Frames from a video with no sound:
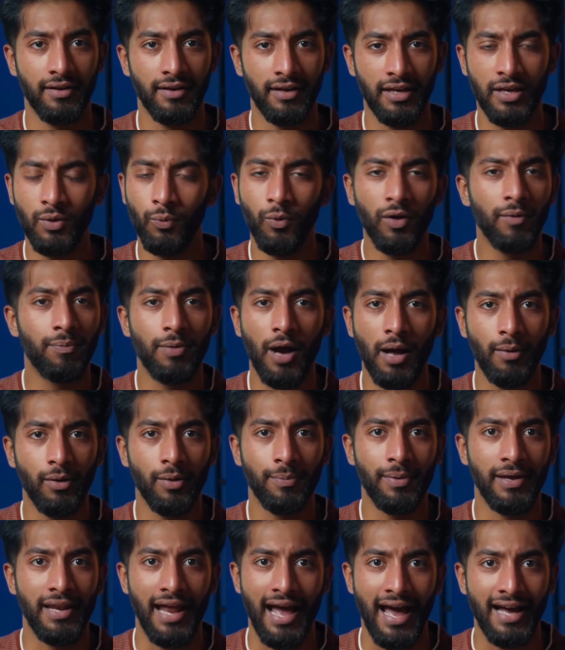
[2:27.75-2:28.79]
He would have probably
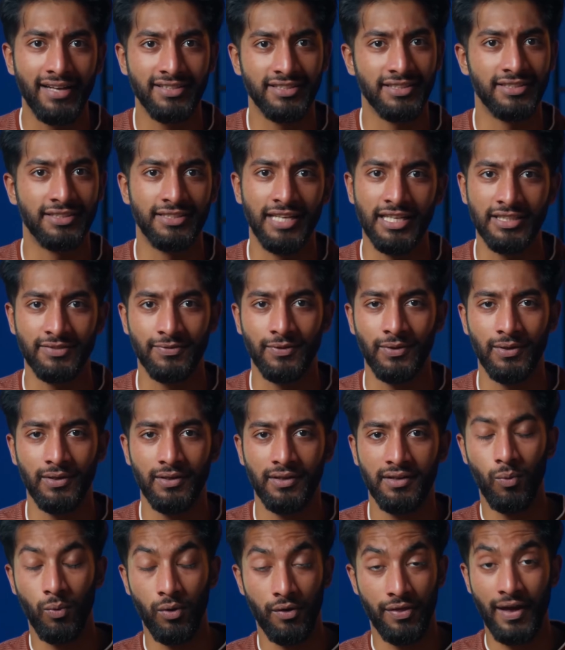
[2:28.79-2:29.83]
been as
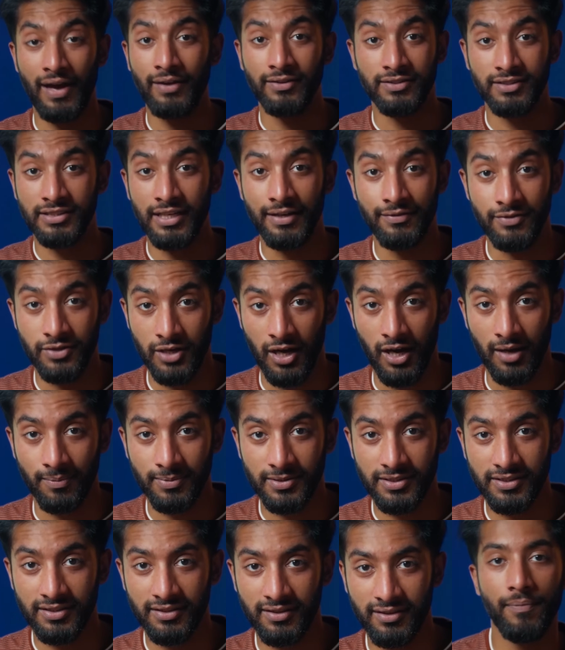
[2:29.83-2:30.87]
successful without Steve
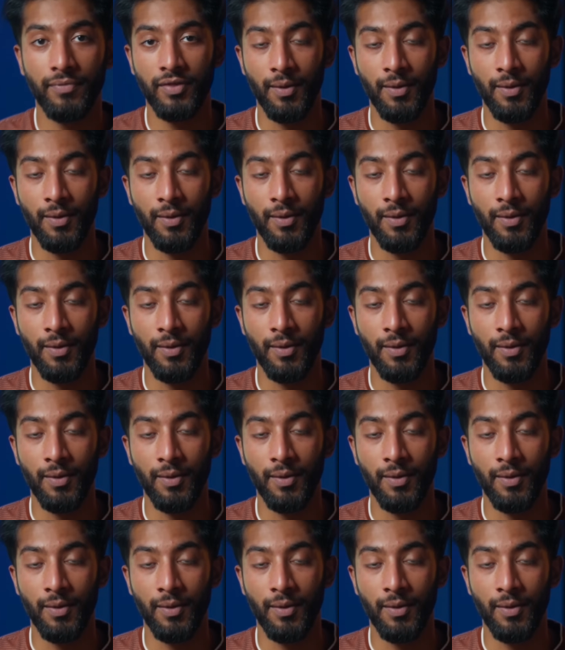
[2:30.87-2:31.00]
Jobs.